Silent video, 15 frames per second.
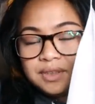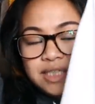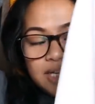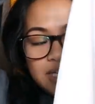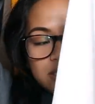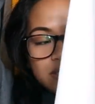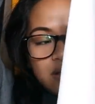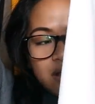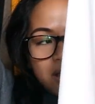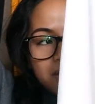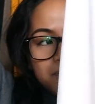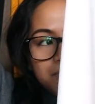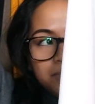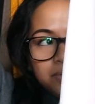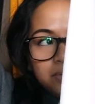tank
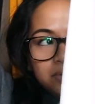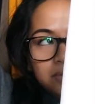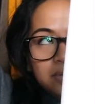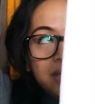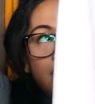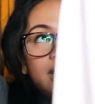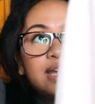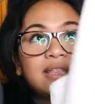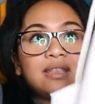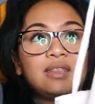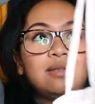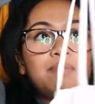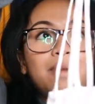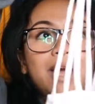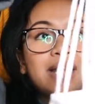top, and
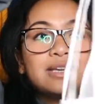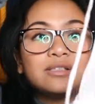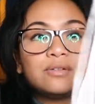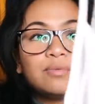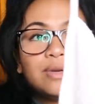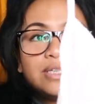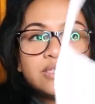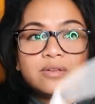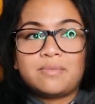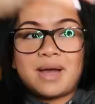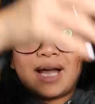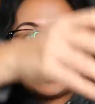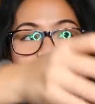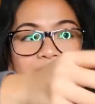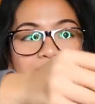the back is a racer
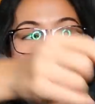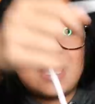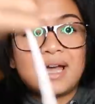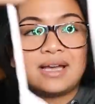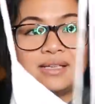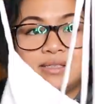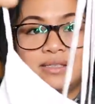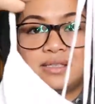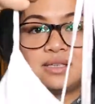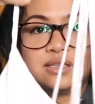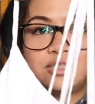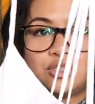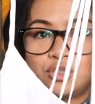back, and it has